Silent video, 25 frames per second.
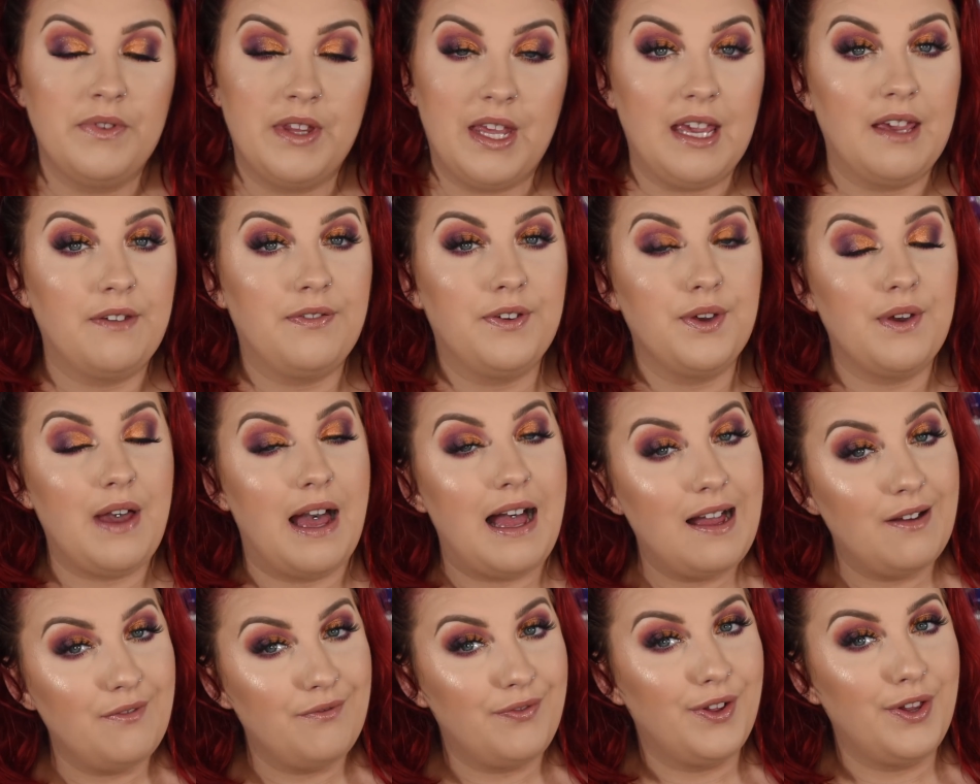If you
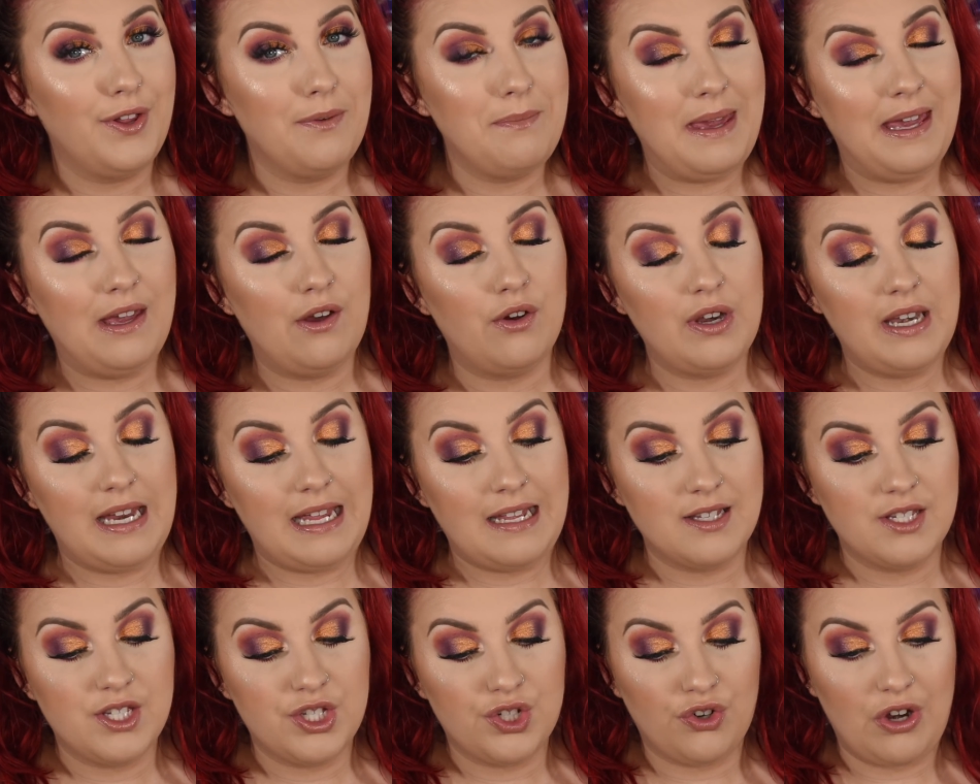aren't following me on
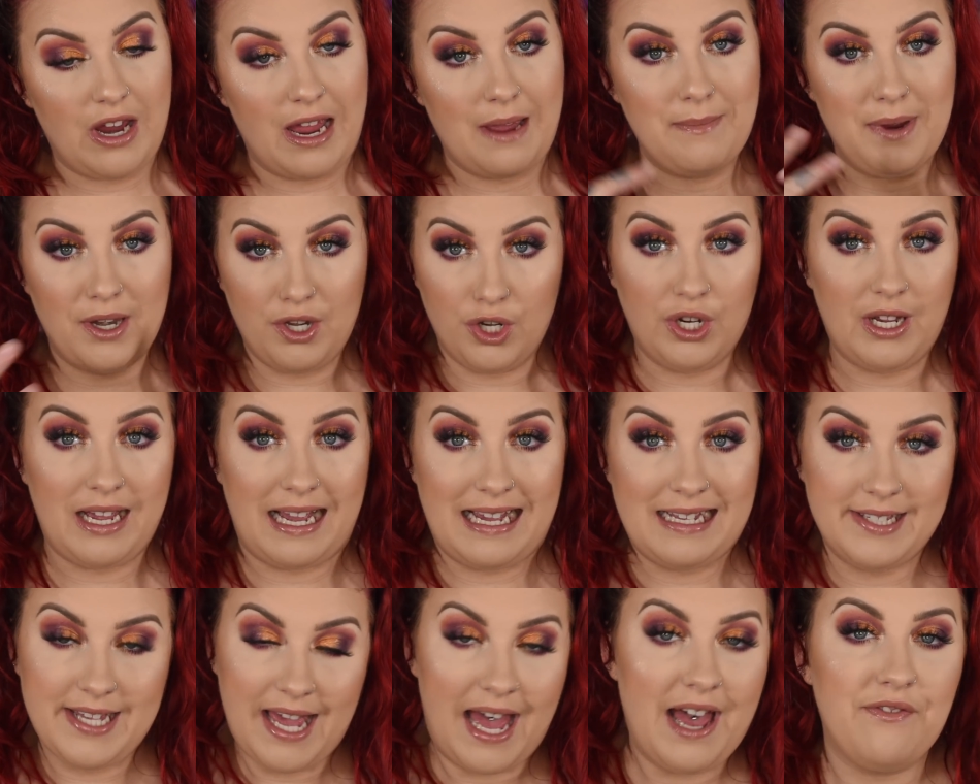Instagram and you
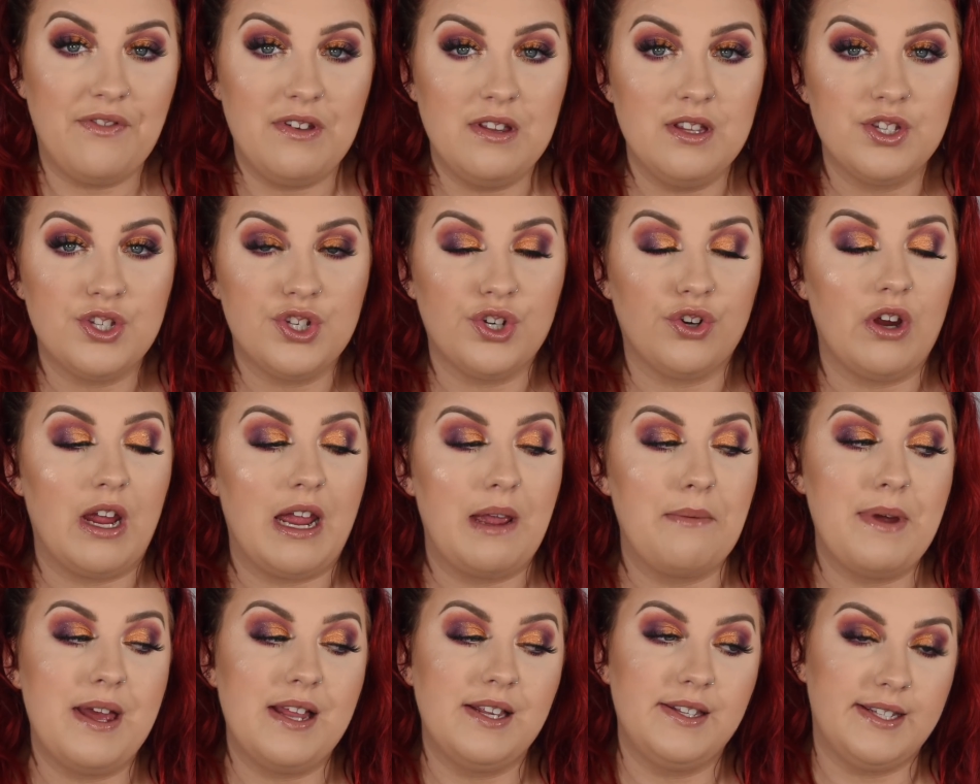guys have
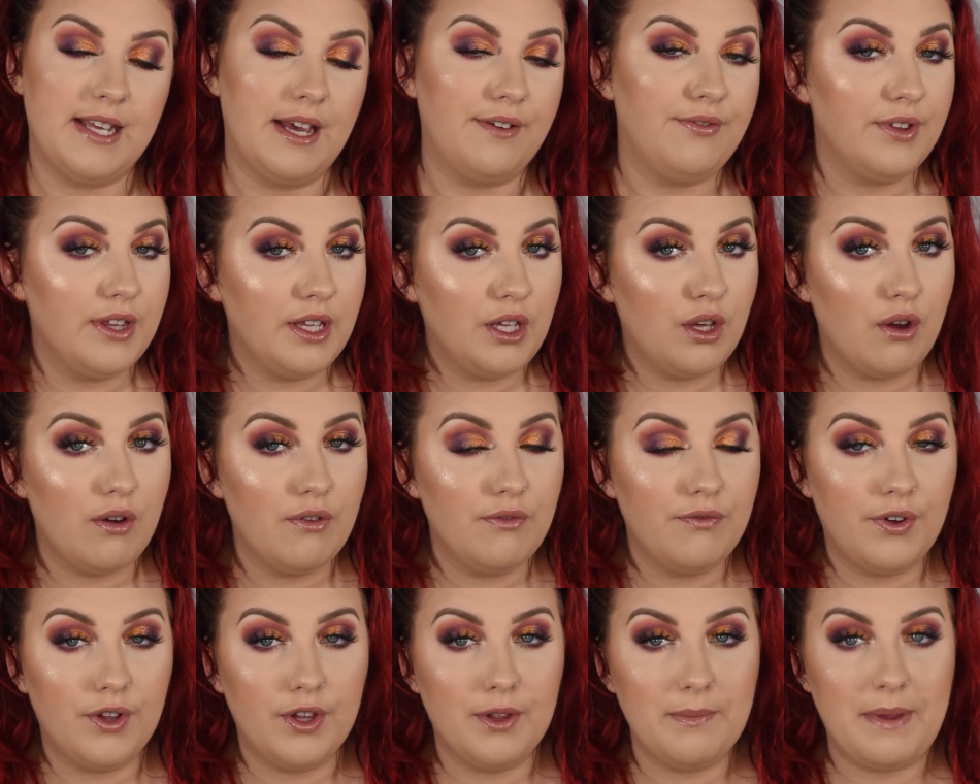Instagram, definitely go
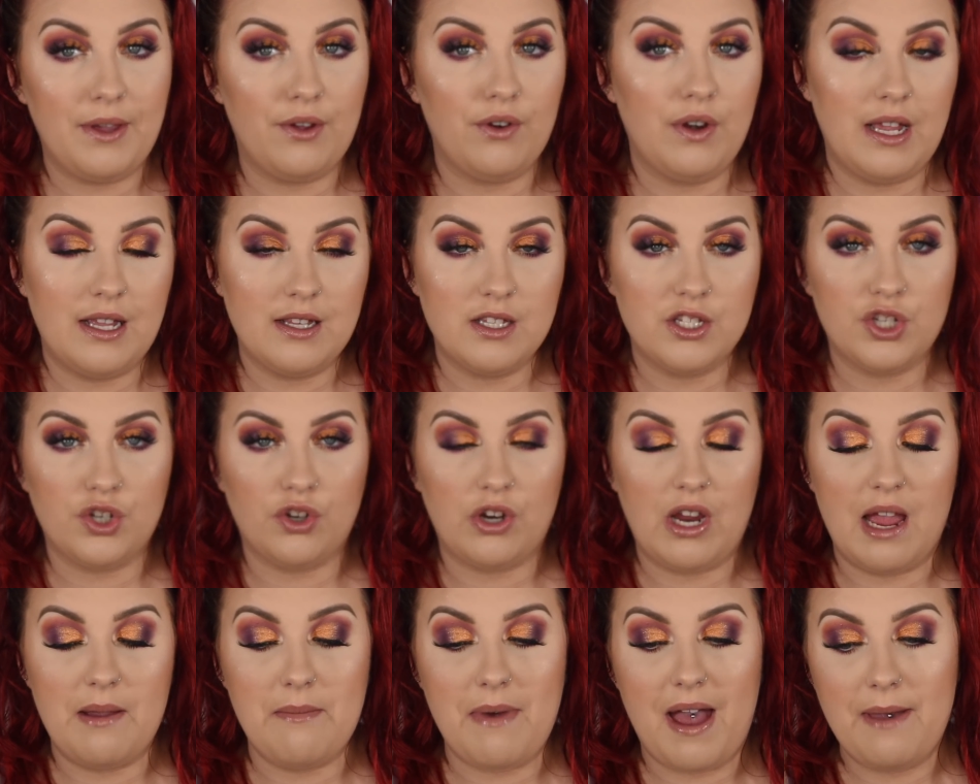and follow me on
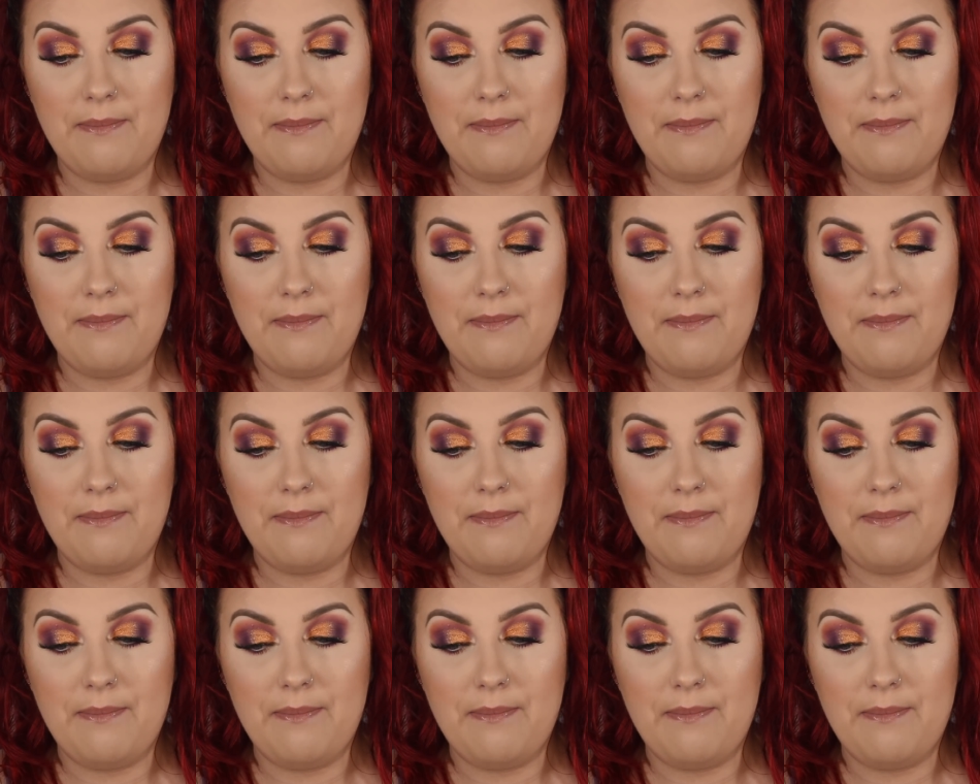Instagram.